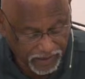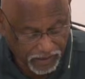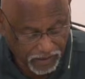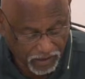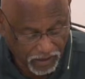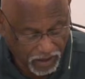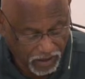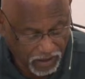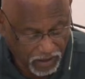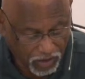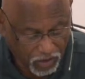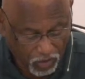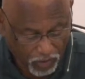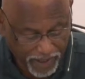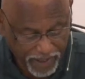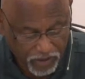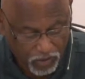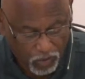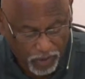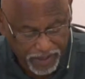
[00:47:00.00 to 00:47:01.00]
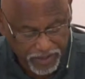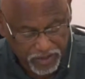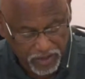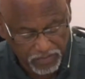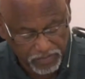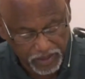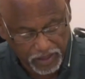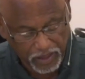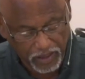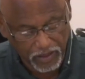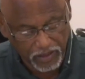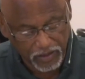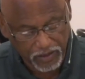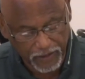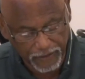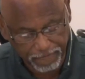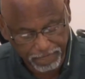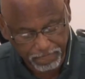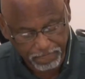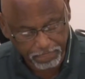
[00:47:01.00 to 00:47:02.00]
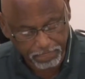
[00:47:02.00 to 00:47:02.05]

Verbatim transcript: think, a, a great question, because